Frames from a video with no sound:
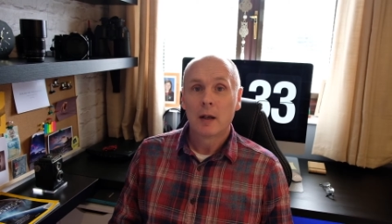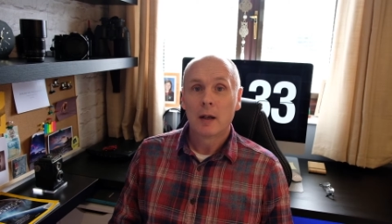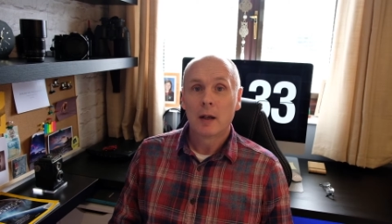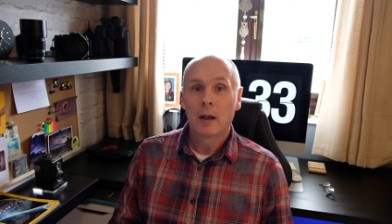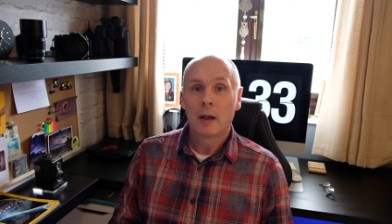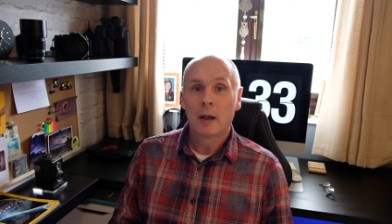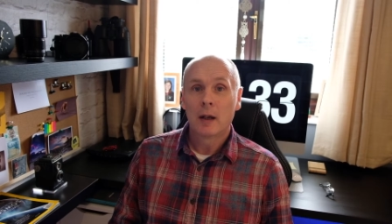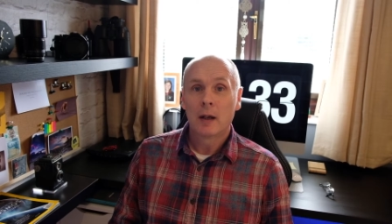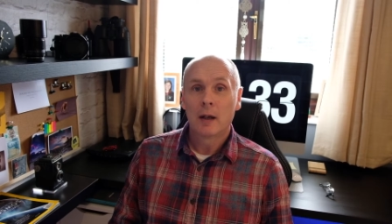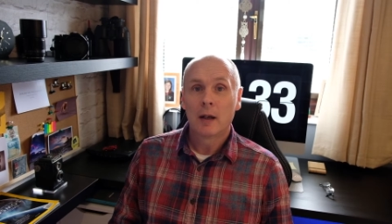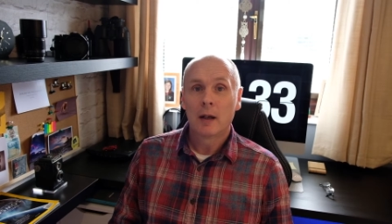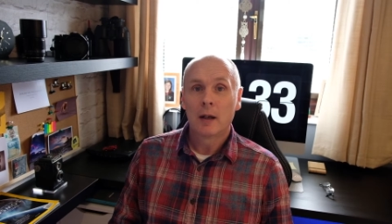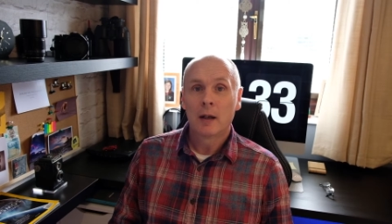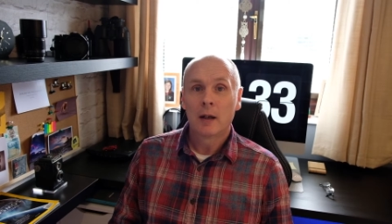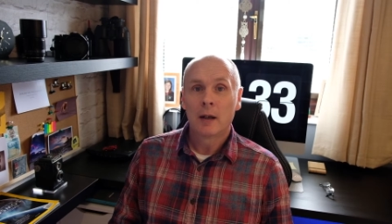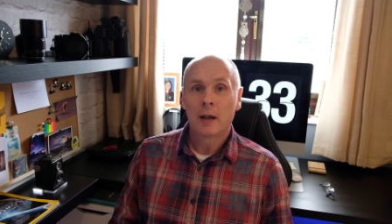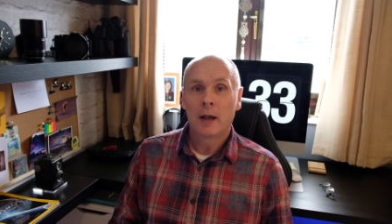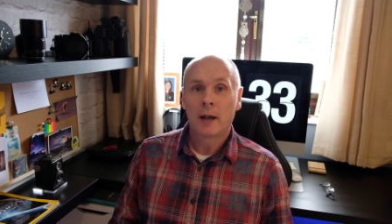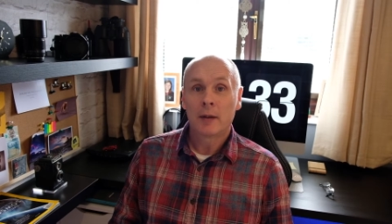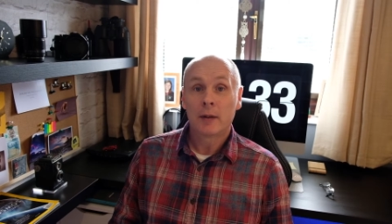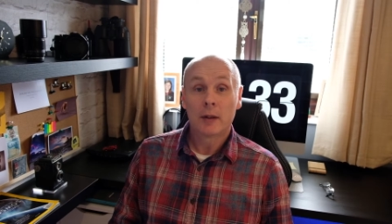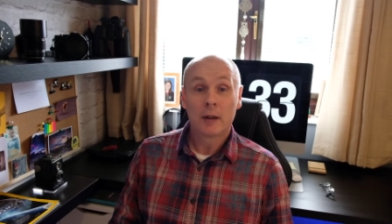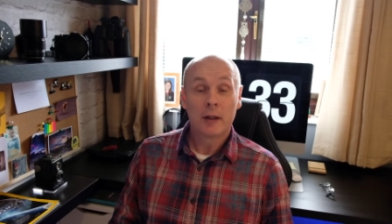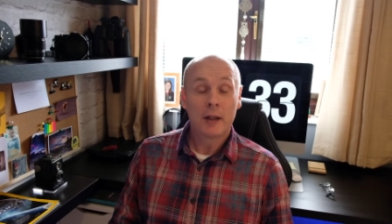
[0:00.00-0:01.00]
Uh,
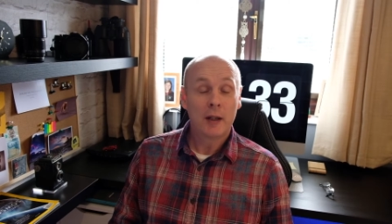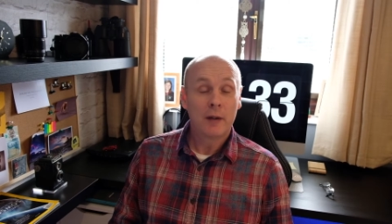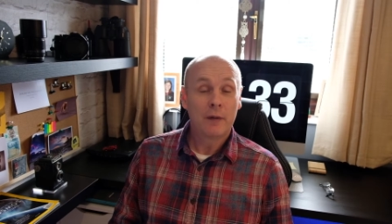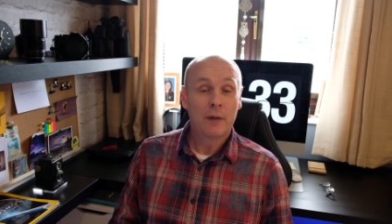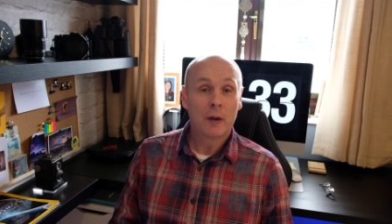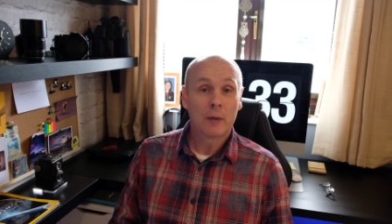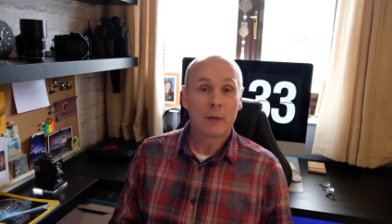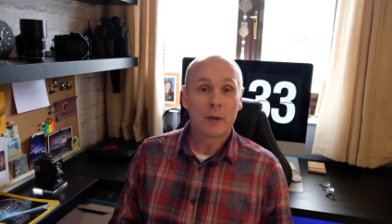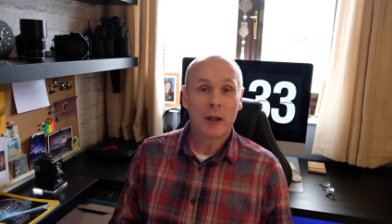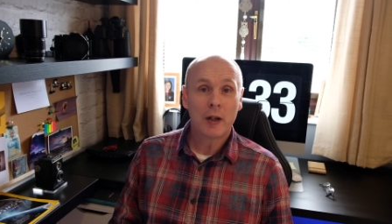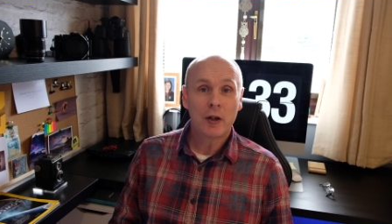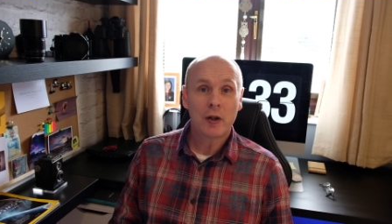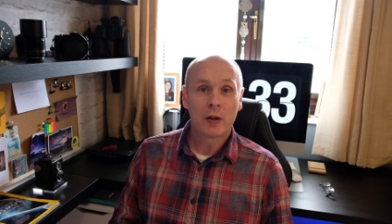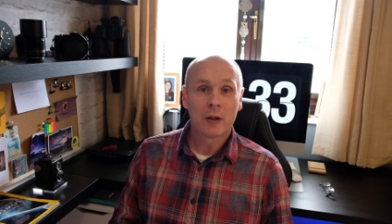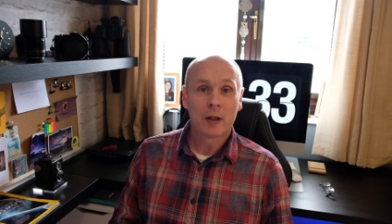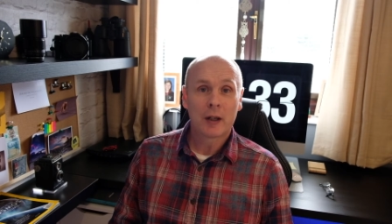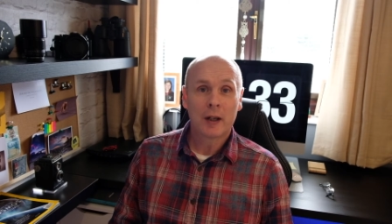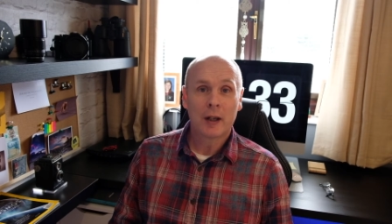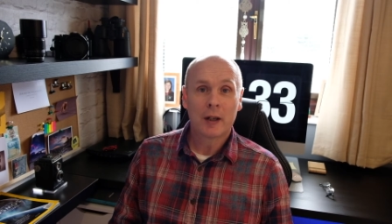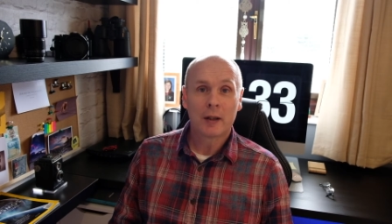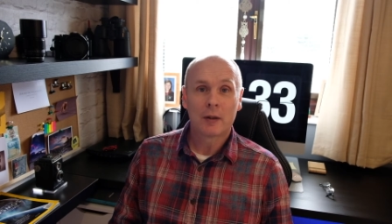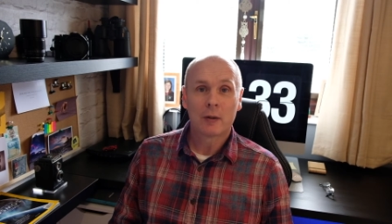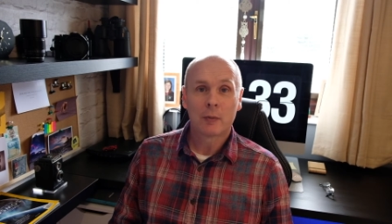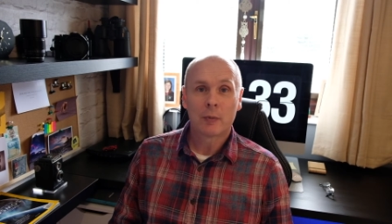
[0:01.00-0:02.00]
and the Lee foundation
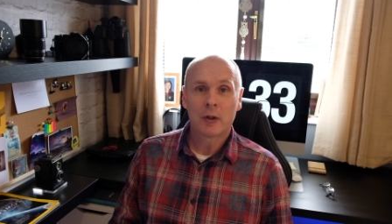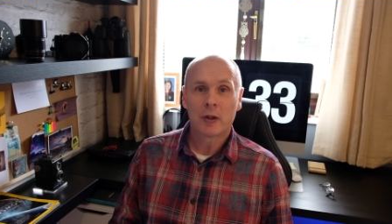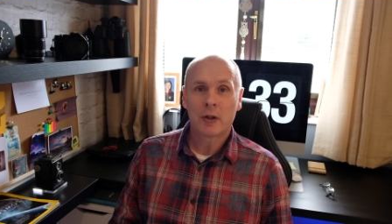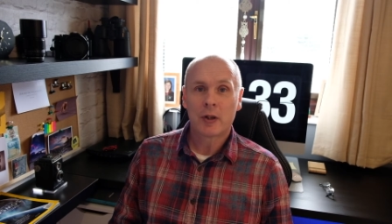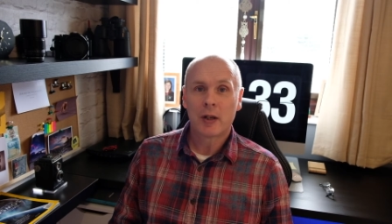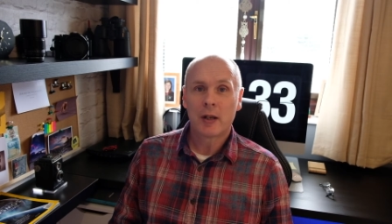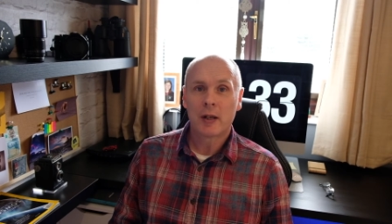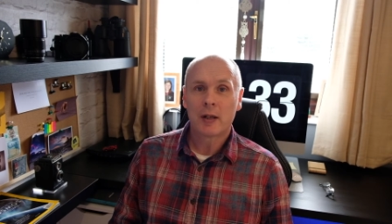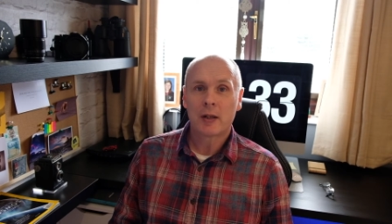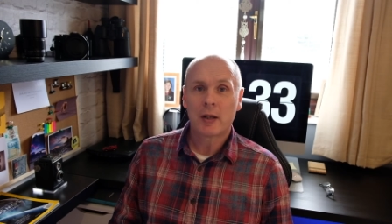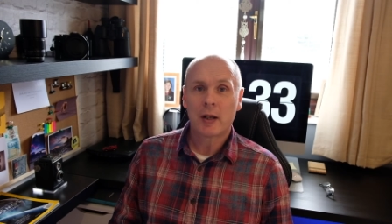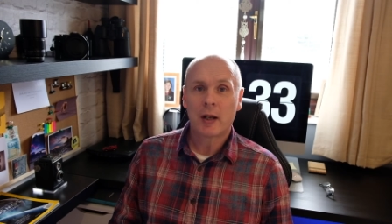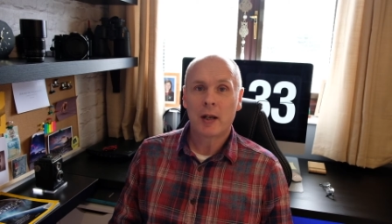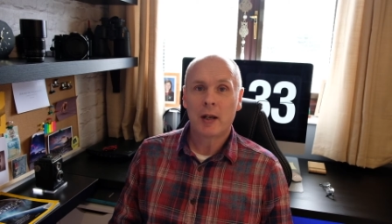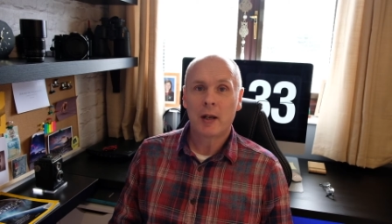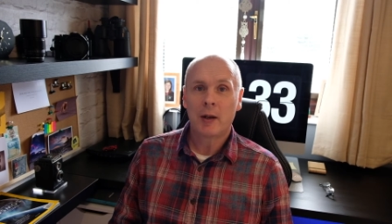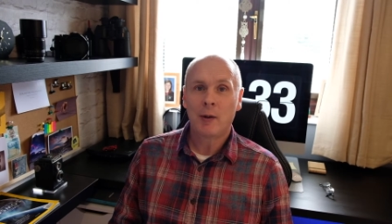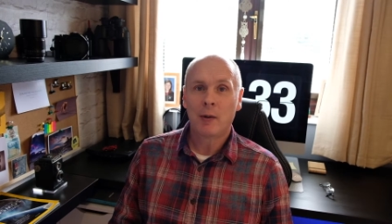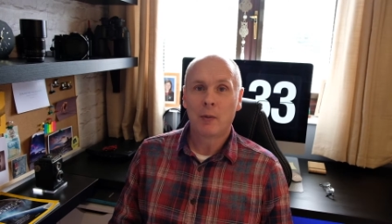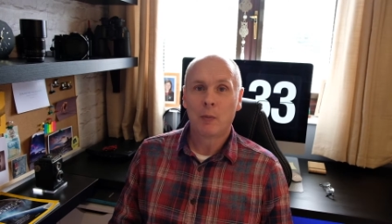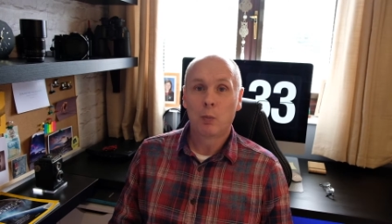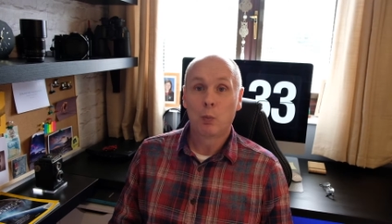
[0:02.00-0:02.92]
kit which is a